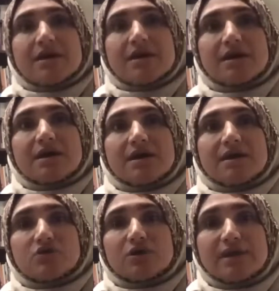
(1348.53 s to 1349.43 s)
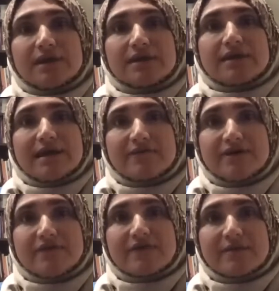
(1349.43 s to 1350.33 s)
And you're going to have that
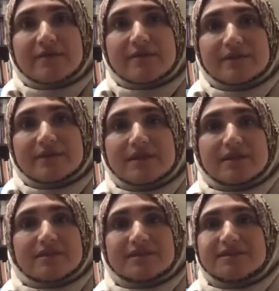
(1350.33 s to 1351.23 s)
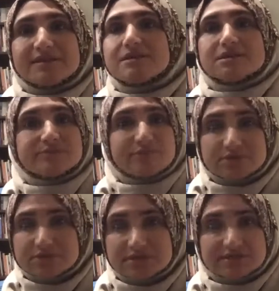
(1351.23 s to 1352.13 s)
family meeting. The youngest person
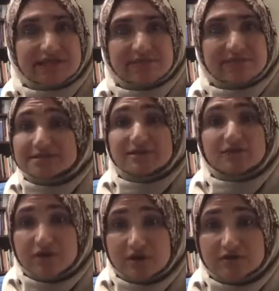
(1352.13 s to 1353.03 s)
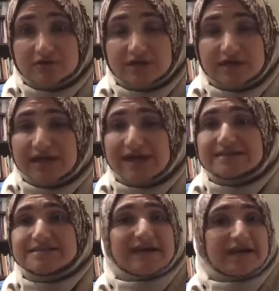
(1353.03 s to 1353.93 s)
is going to be as involved as the
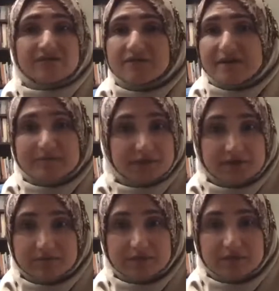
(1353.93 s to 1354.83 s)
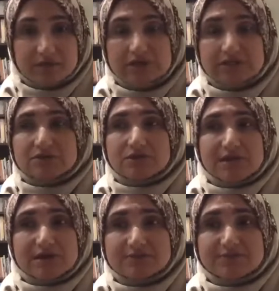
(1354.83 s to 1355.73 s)
head of the family, right? So the
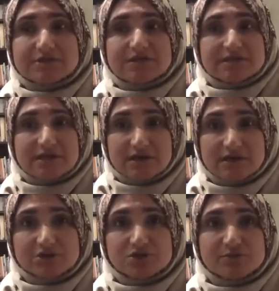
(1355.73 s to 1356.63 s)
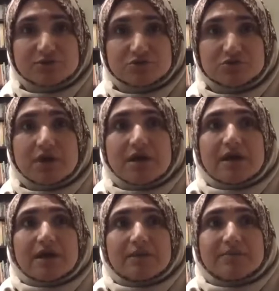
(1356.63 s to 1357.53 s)
youngest person is going to contribute to,
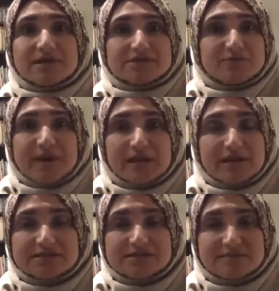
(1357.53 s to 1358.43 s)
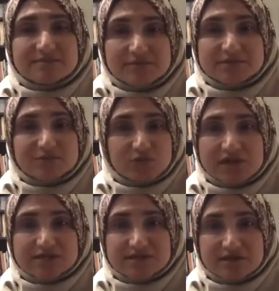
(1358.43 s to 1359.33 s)
because subhanAllah, sometimes we as
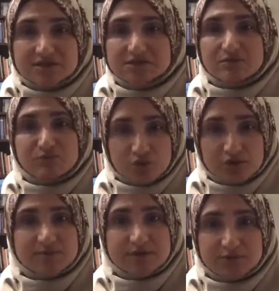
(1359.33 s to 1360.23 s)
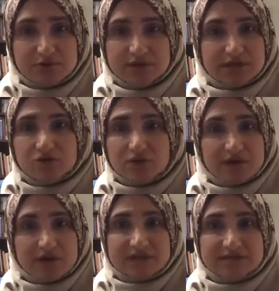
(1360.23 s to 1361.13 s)
adults are boring people that don't have good
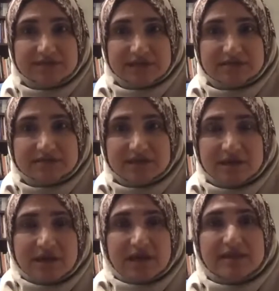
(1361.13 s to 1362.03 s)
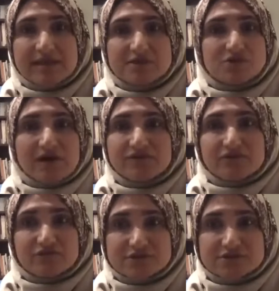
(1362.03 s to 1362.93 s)
ideas. And then you have your
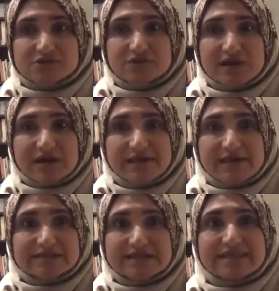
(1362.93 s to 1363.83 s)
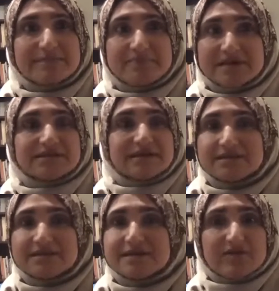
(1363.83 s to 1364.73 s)
first grader coming and saying the best idea
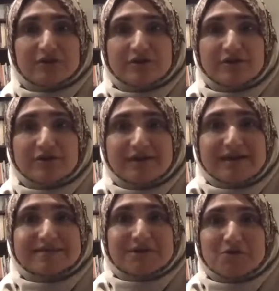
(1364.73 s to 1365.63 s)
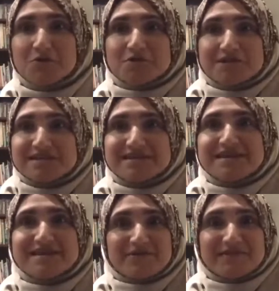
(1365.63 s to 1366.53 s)
ever. It's like, oh, we didn't think
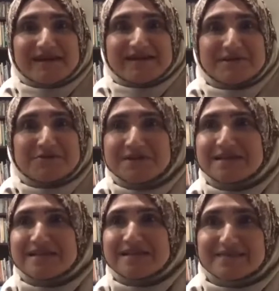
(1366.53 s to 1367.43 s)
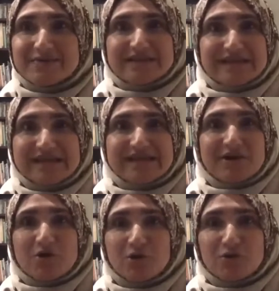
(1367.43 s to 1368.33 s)
about that. You know, we didn't think about dedicating a
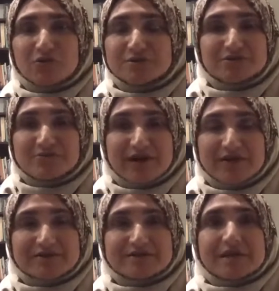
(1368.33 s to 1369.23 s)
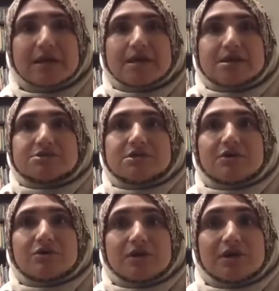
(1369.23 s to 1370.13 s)
whole room to prayers.
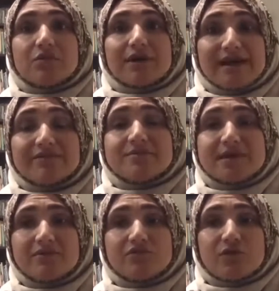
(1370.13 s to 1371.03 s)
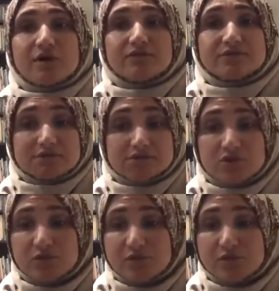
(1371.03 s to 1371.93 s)
So, you know, and have them get involved. So a
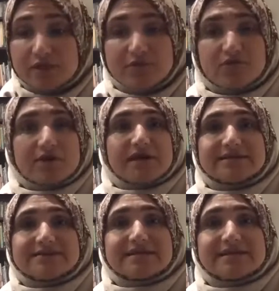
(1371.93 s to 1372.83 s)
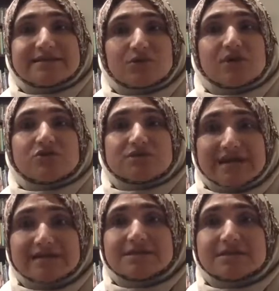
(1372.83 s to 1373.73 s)
week before, ask the kids, okay, your
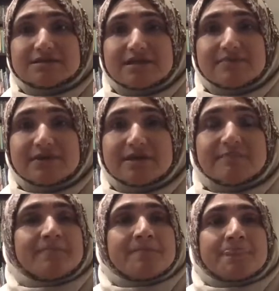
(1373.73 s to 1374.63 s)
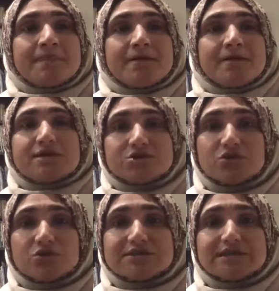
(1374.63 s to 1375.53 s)
task is going to be, okay, the chore
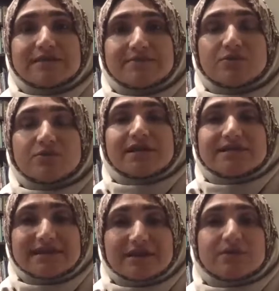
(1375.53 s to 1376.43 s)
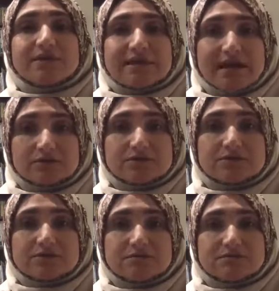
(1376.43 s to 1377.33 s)
is going to be, we're going to decorate the house
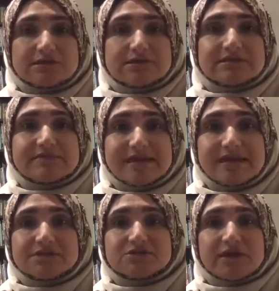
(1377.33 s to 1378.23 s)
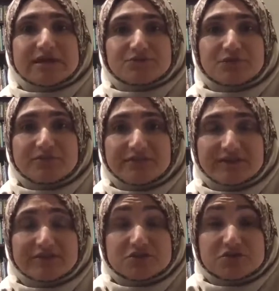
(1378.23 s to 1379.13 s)
to make it so it
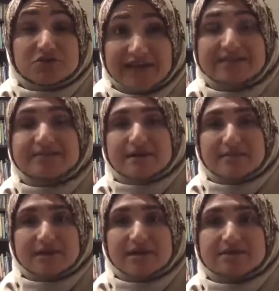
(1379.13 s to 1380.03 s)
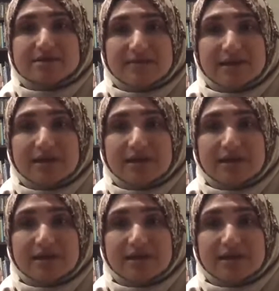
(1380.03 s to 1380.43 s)
reflects that Ramadan is coming.